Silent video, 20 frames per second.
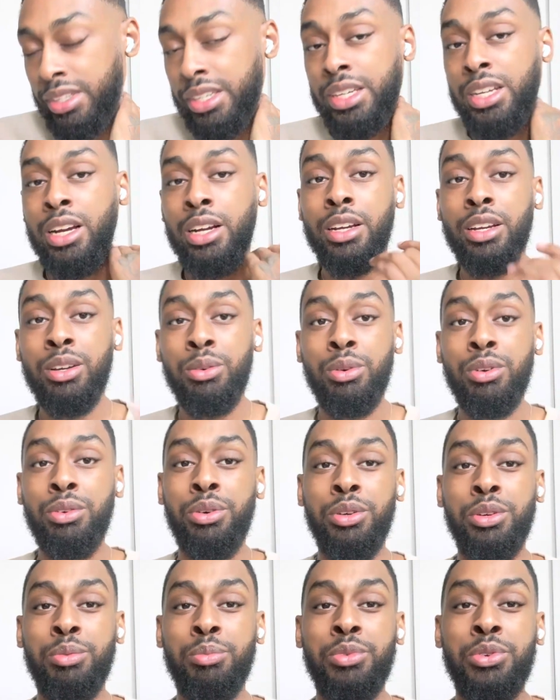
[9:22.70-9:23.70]
Can I get one
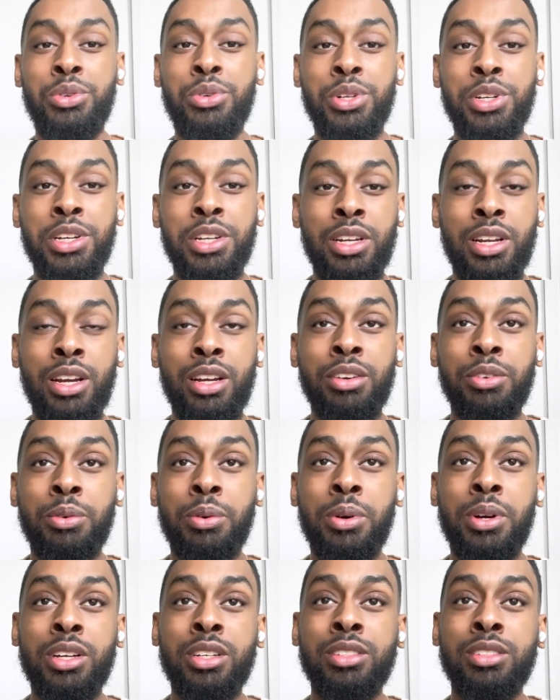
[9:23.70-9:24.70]
for the moon and nine
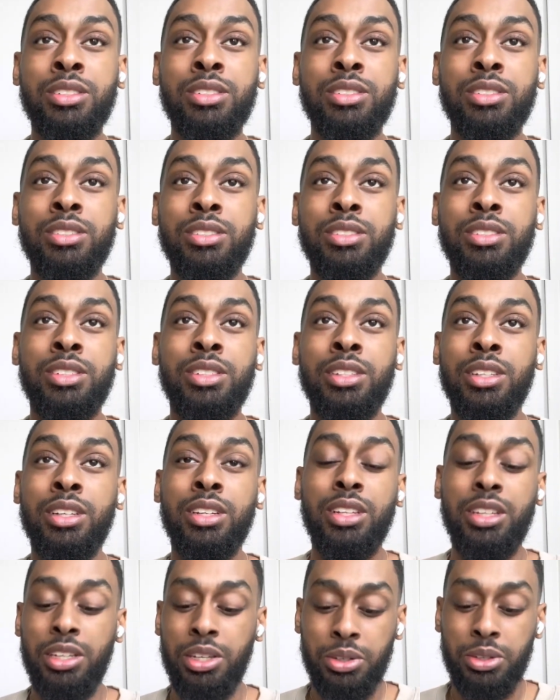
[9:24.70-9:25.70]
one?
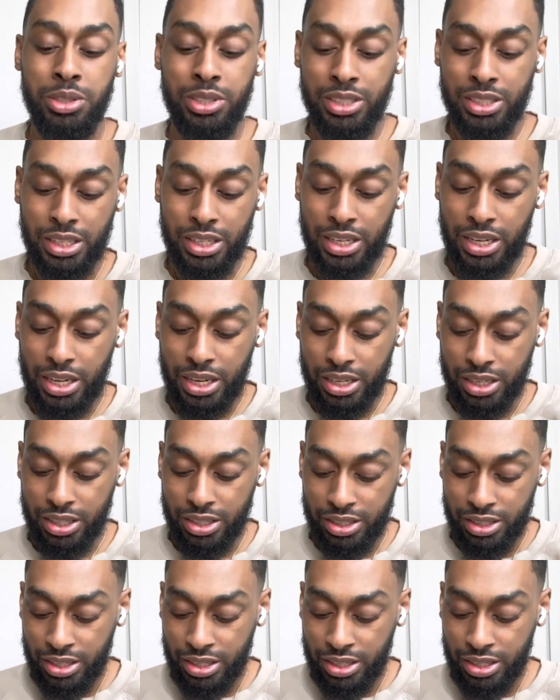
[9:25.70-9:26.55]
Yo, this is a lot.